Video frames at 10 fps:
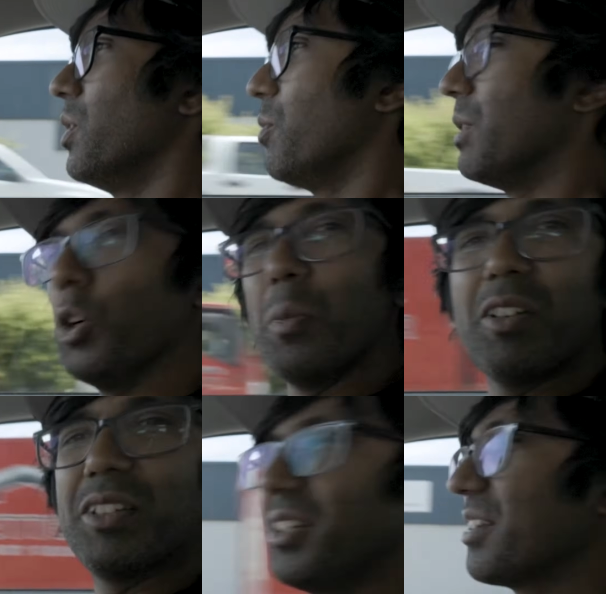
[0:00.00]
We
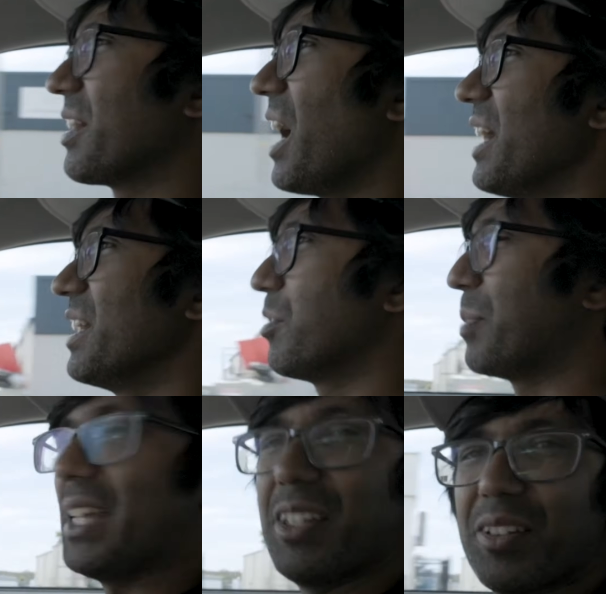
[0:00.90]
almost didn't start this
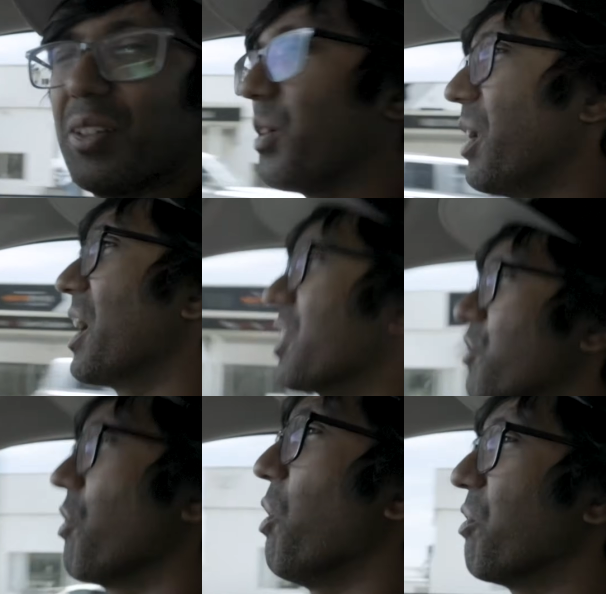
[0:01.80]
piece on our
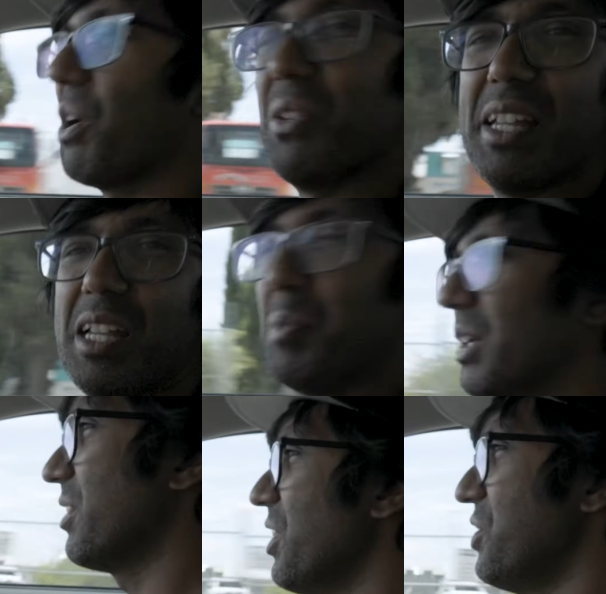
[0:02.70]
control road here
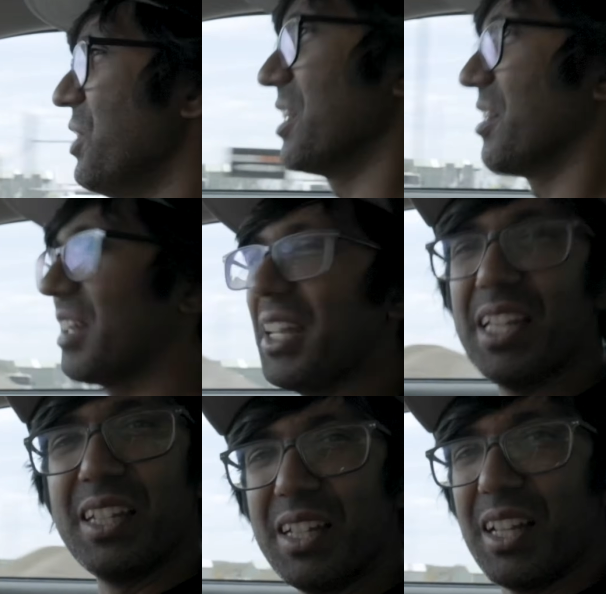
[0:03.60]
because, as you can
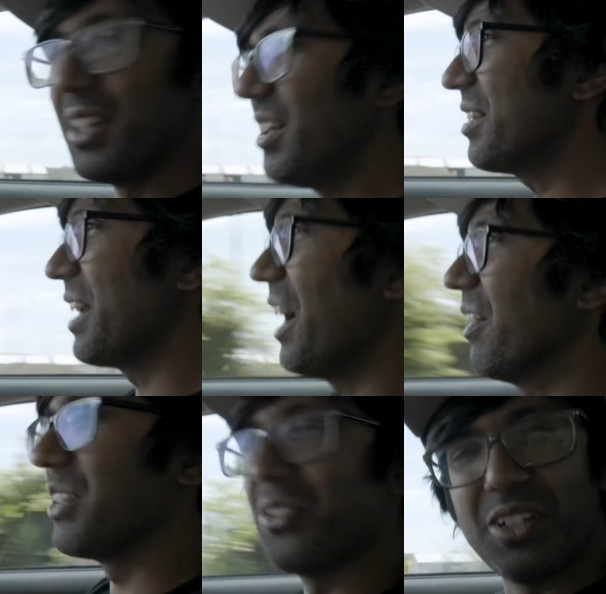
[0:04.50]
see, this
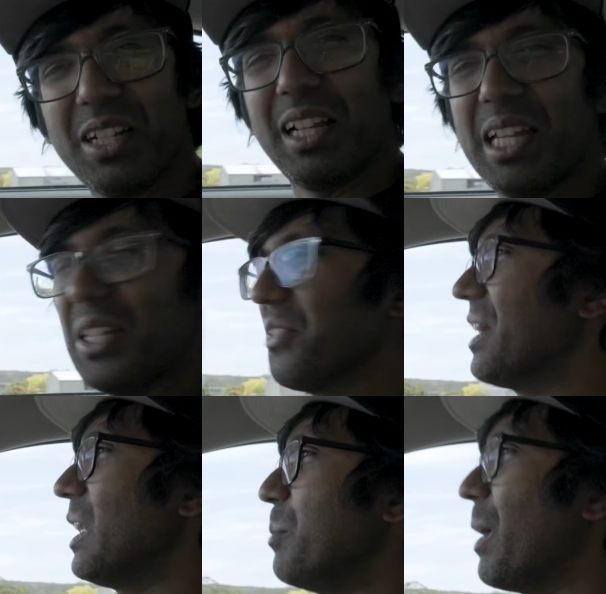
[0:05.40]
car is
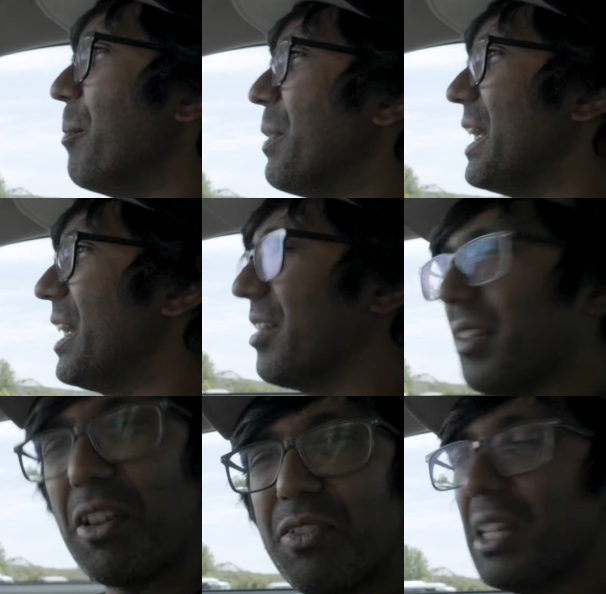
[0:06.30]
really bumpy. It's
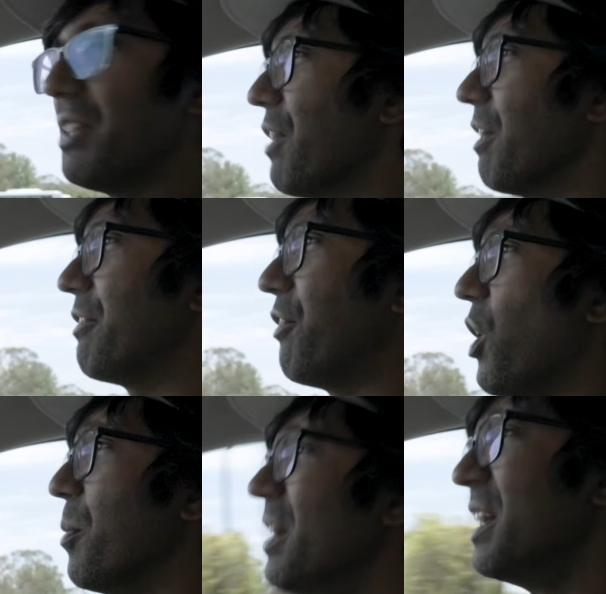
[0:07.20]
definitely very
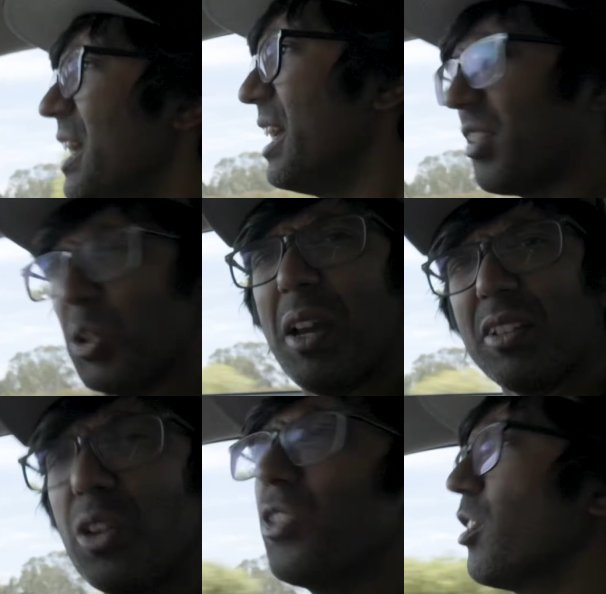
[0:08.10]
firm. It still has a
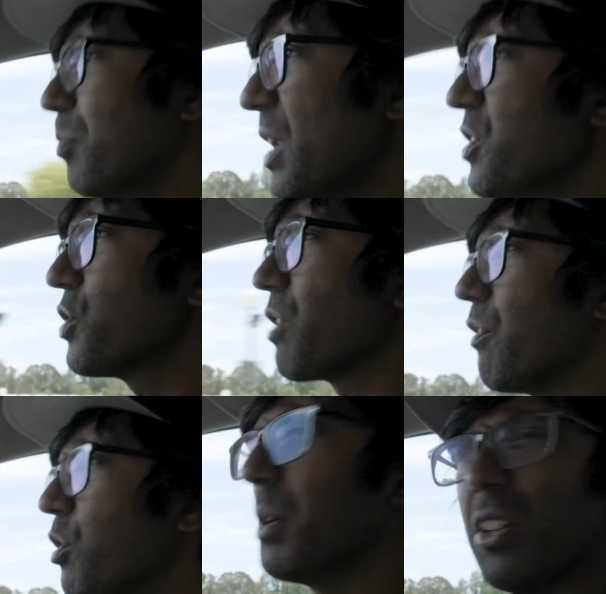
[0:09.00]
lot of suspension
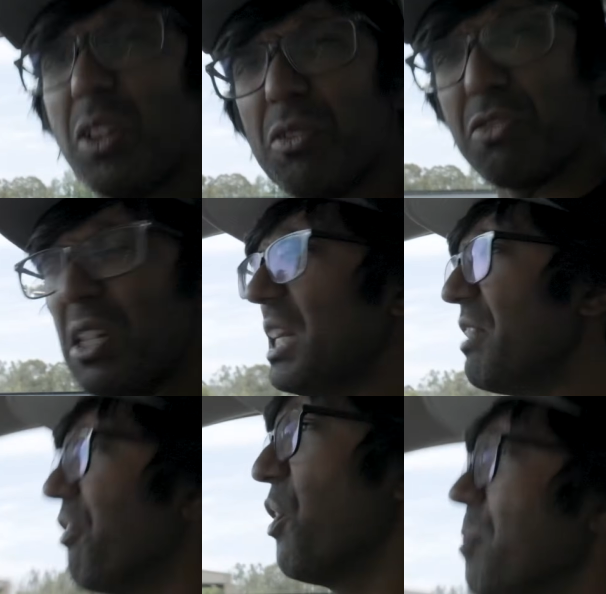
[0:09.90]
travel, but it's got really
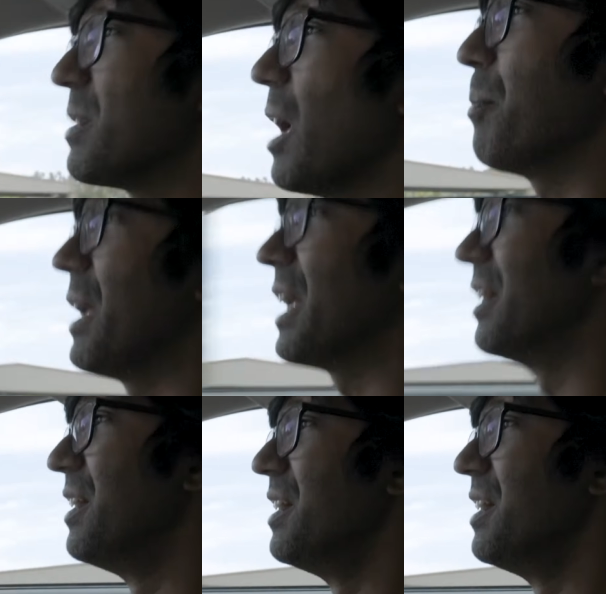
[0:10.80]
firm damping.